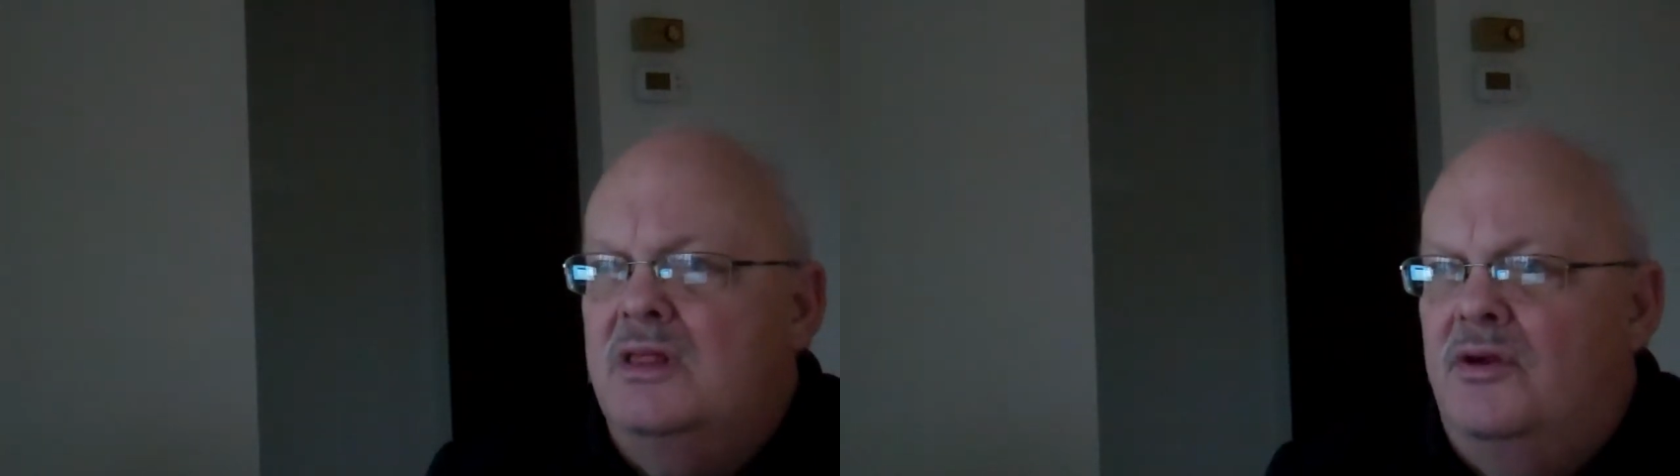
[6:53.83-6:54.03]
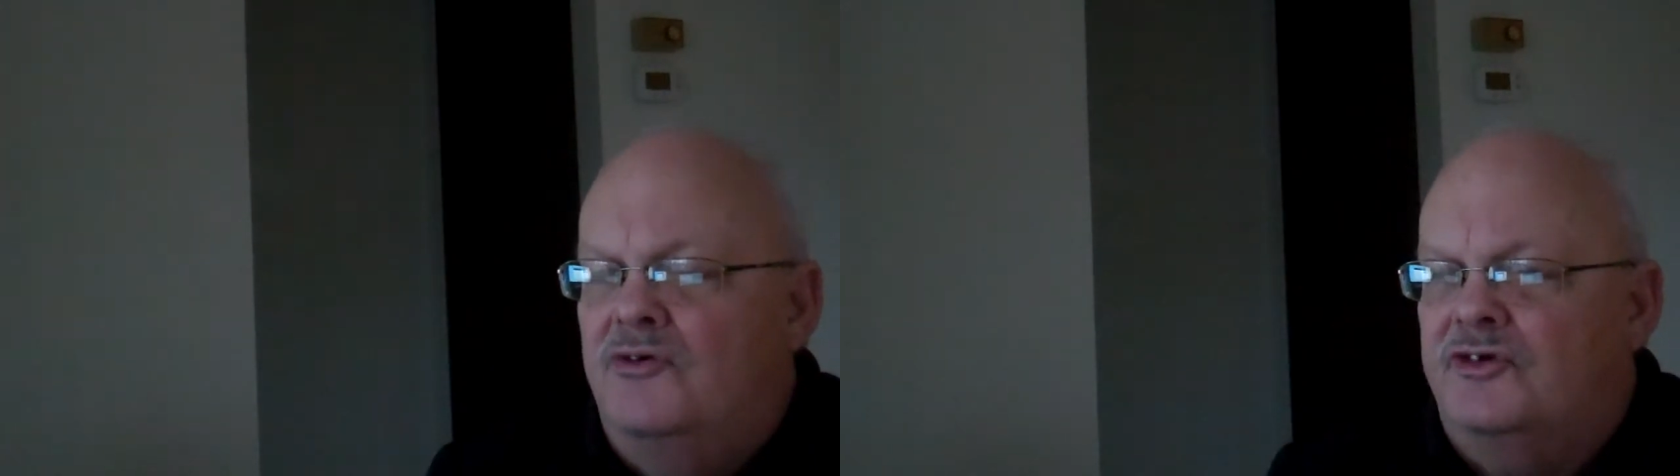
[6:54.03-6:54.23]

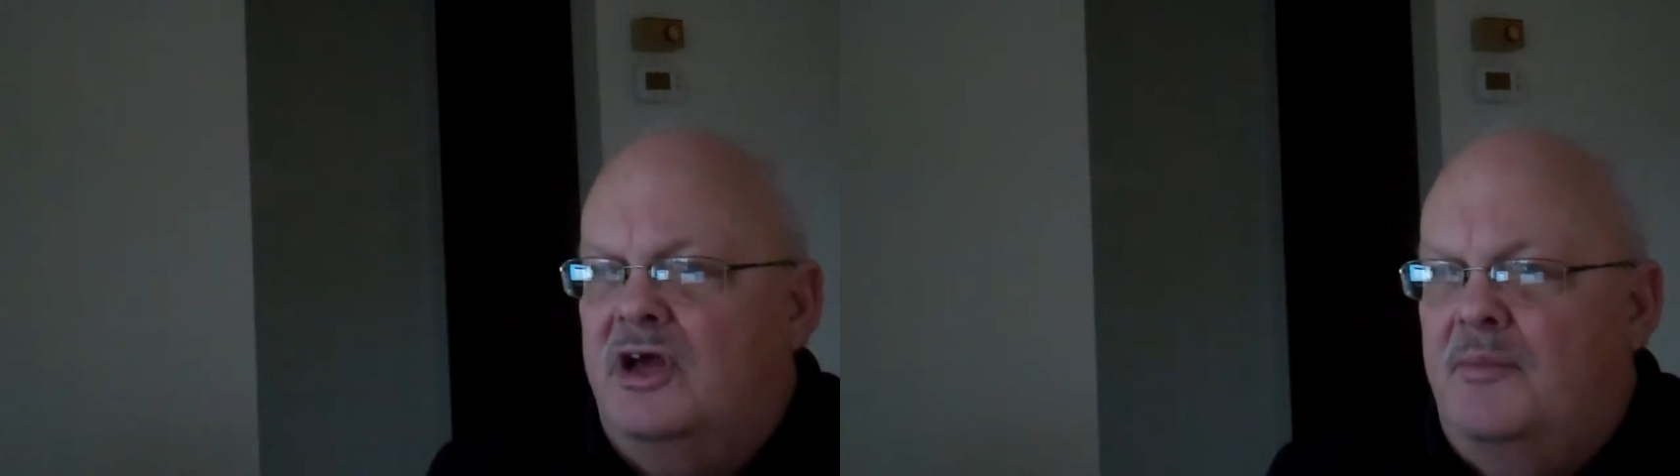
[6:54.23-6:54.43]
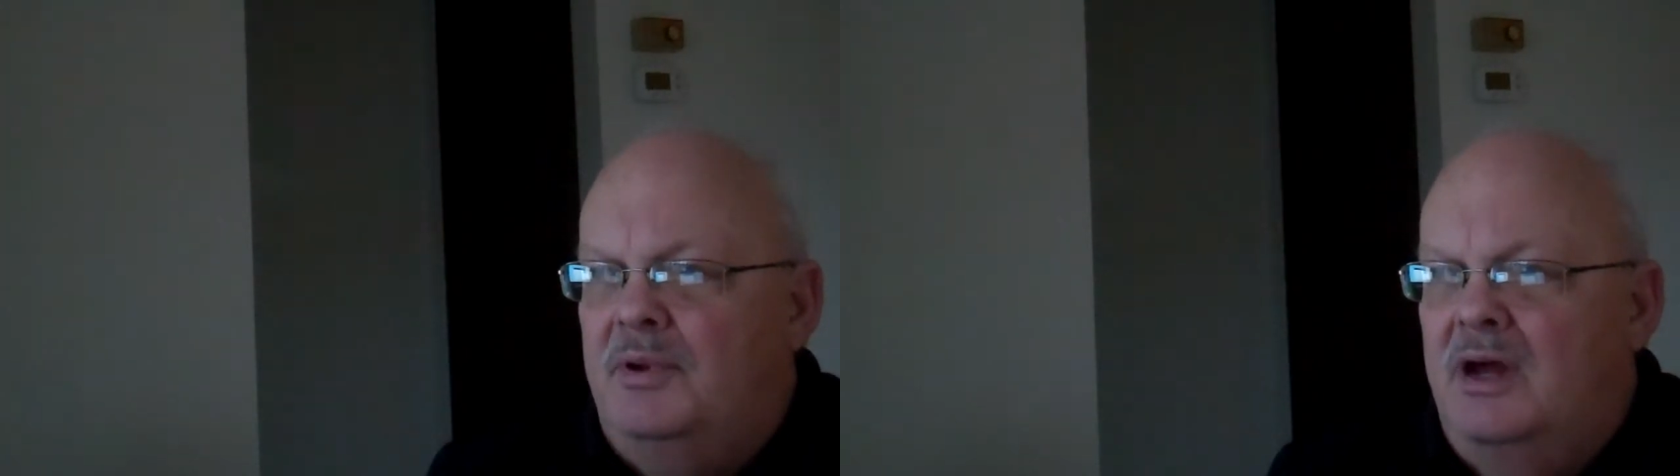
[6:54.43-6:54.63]
there's a
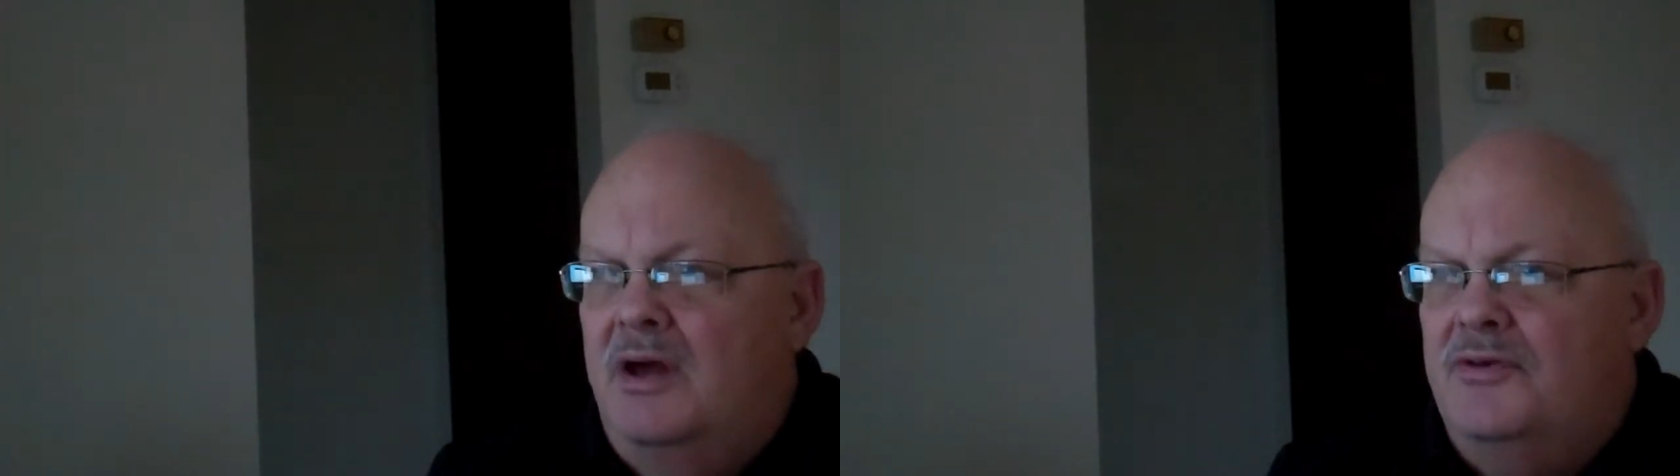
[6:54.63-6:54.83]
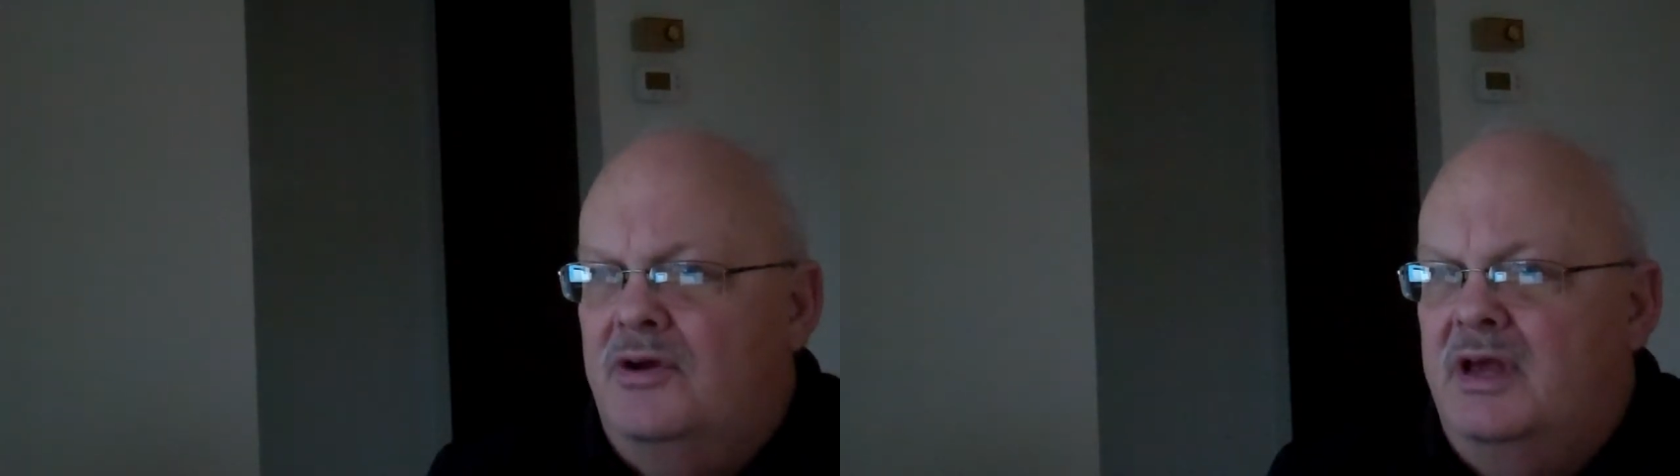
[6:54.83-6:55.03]
couple
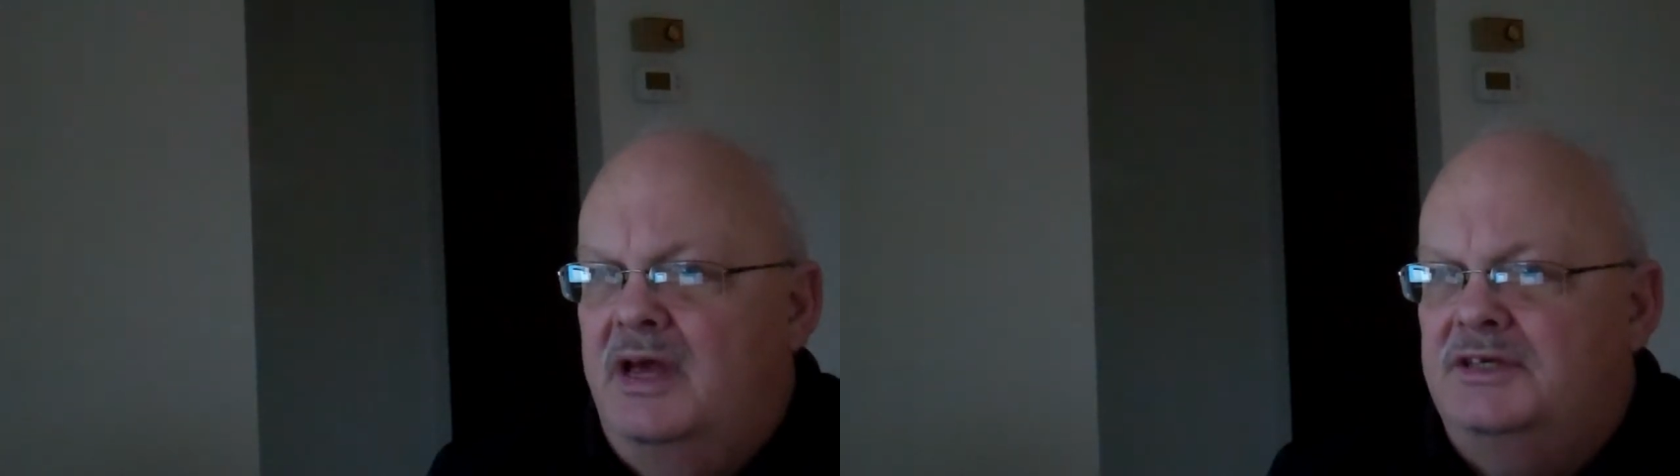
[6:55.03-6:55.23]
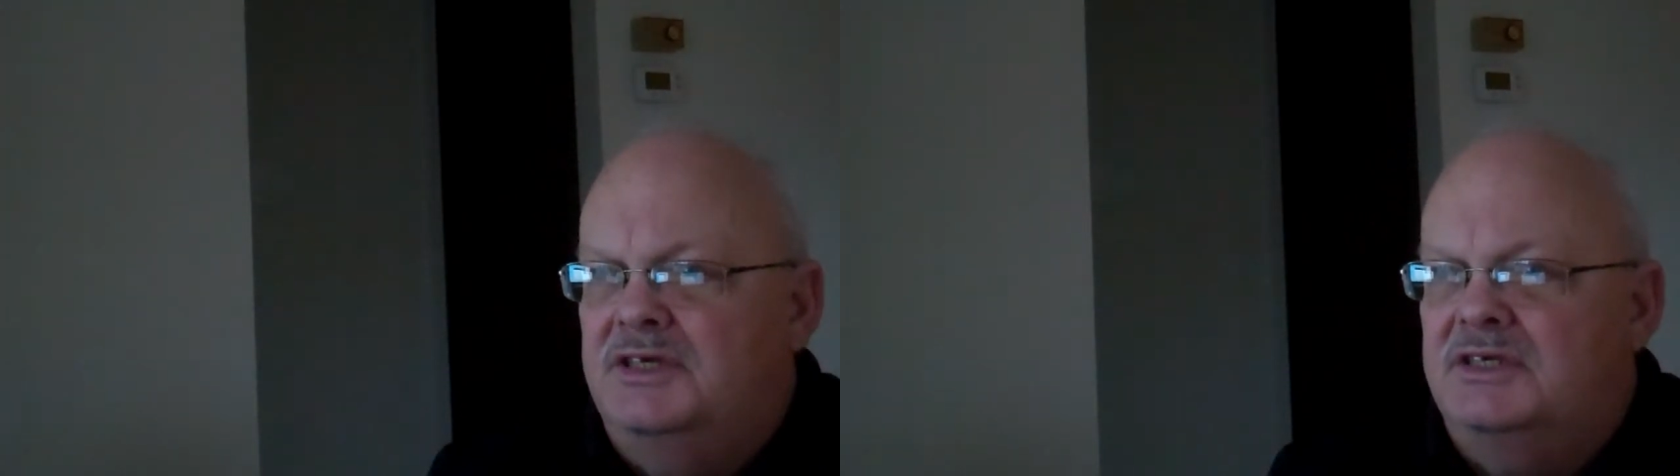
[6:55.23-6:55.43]
other
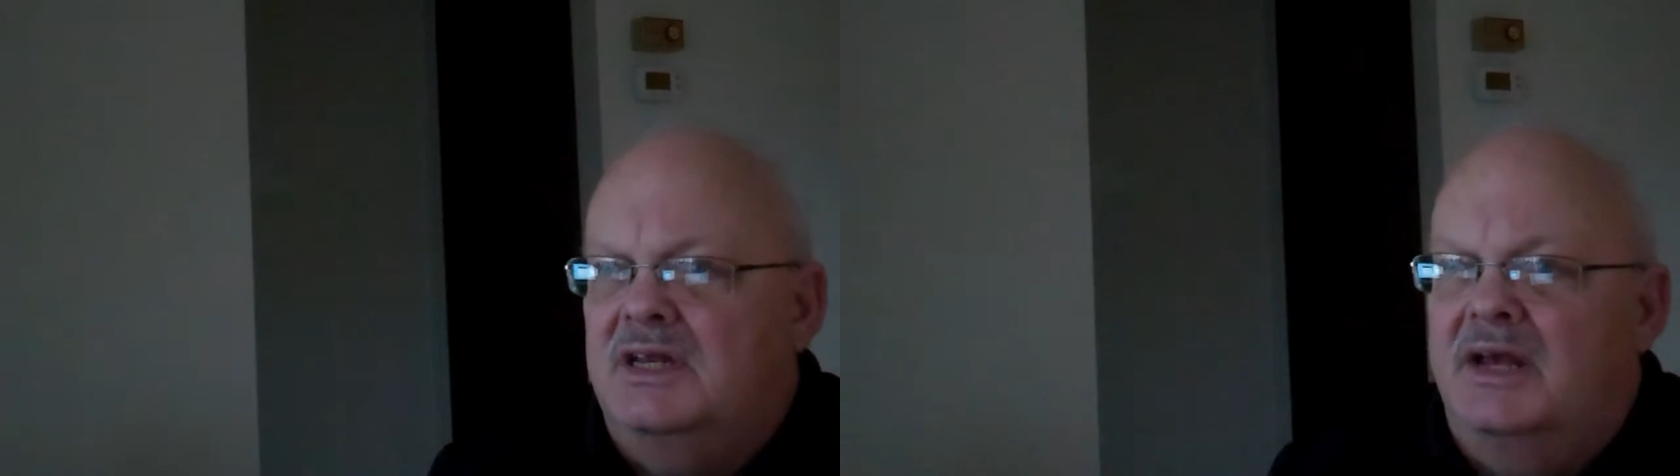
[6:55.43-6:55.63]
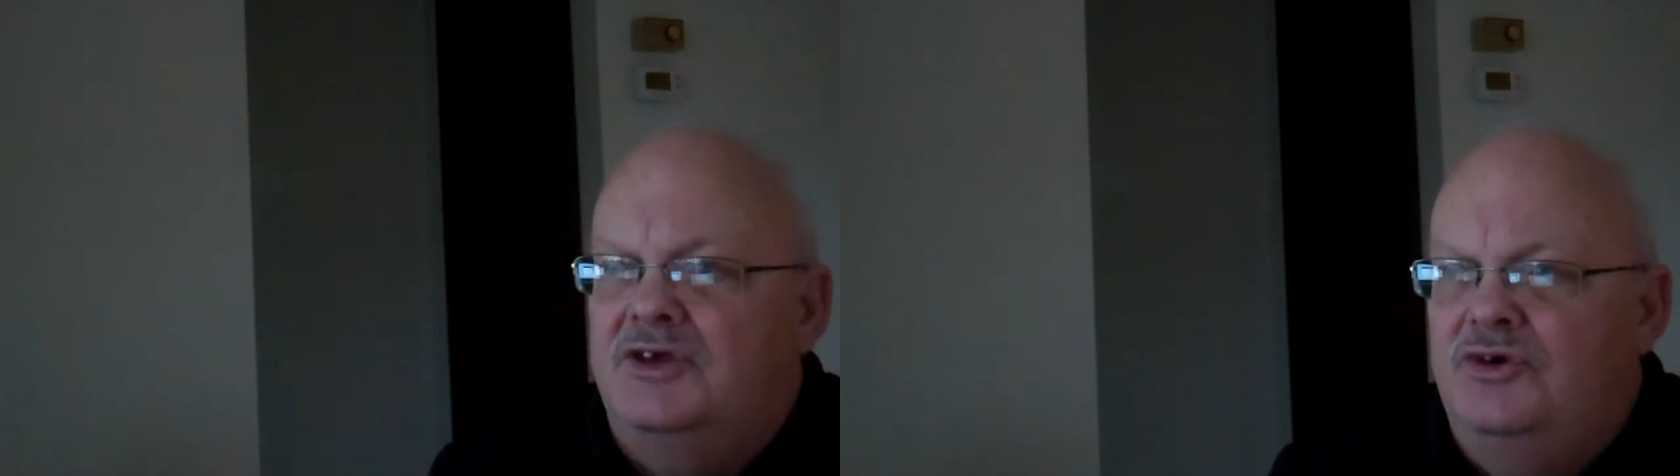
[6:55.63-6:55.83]
cases
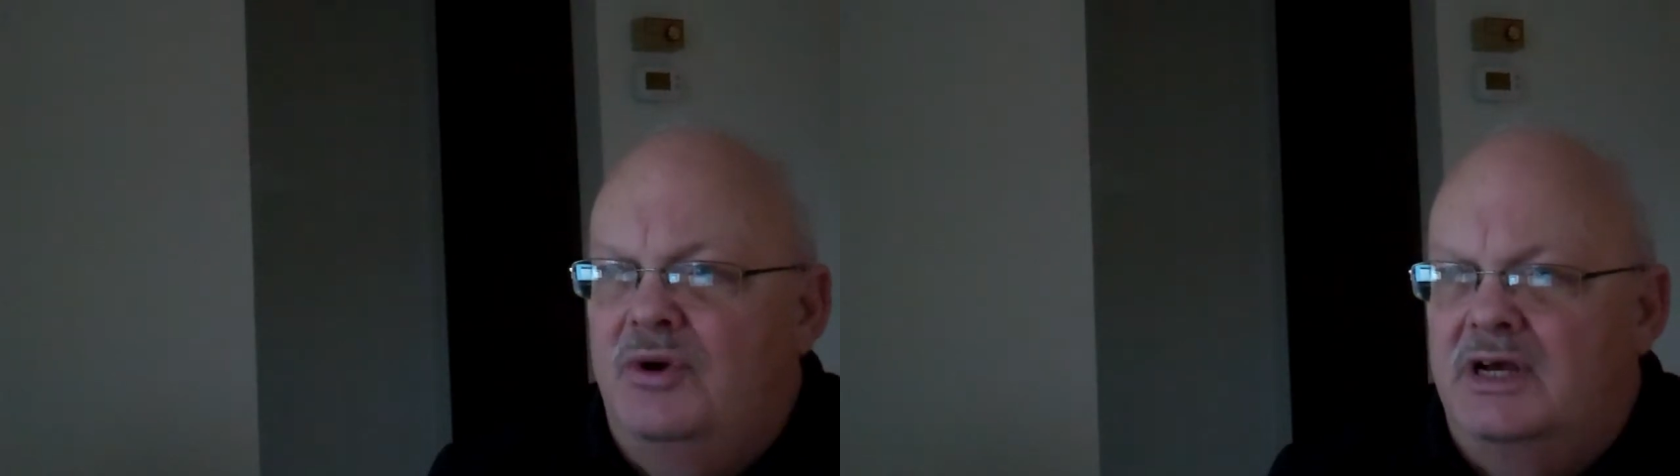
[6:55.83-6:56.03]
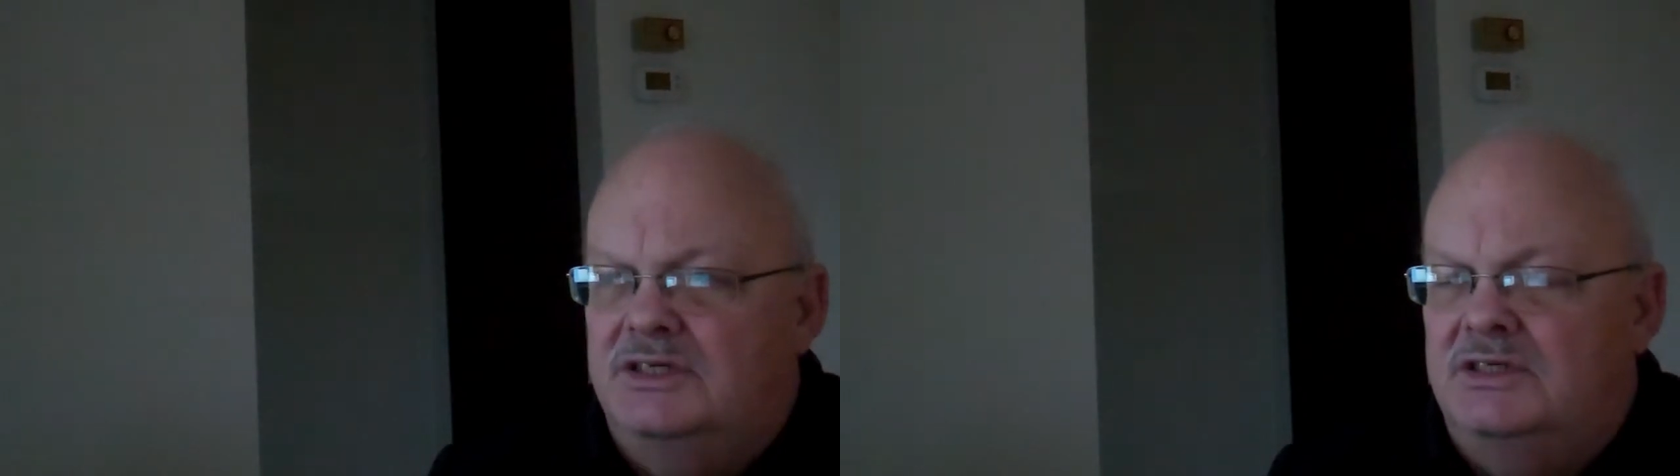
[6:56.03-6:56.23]
like
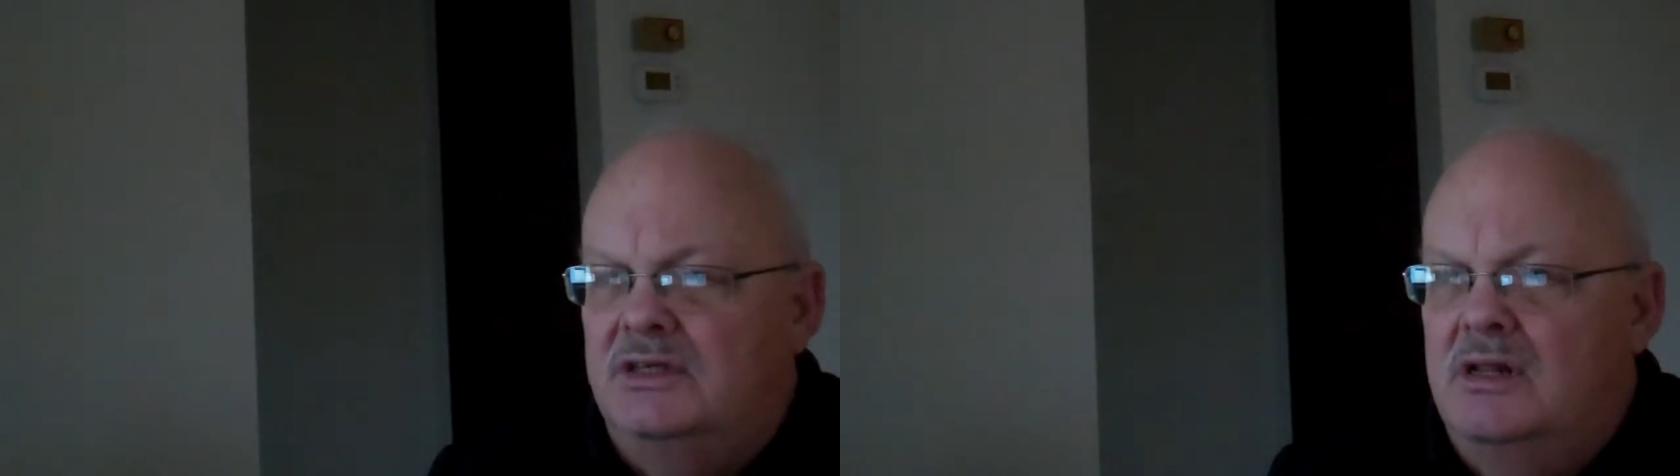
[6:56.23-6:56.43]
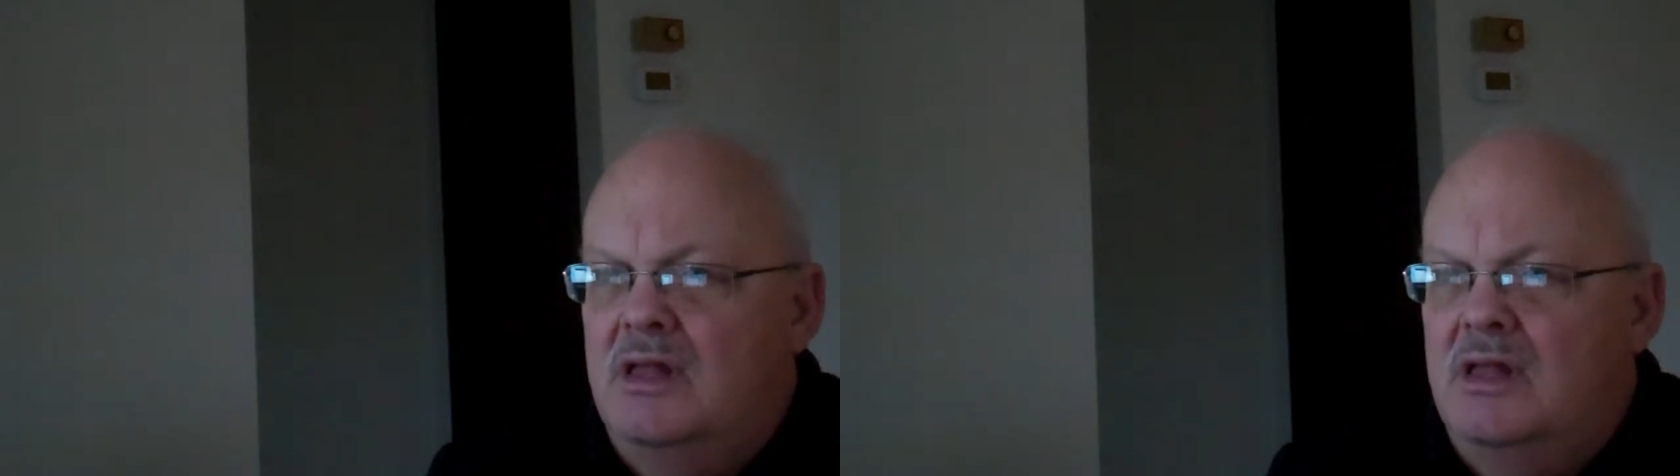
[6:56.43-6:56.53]
U.S.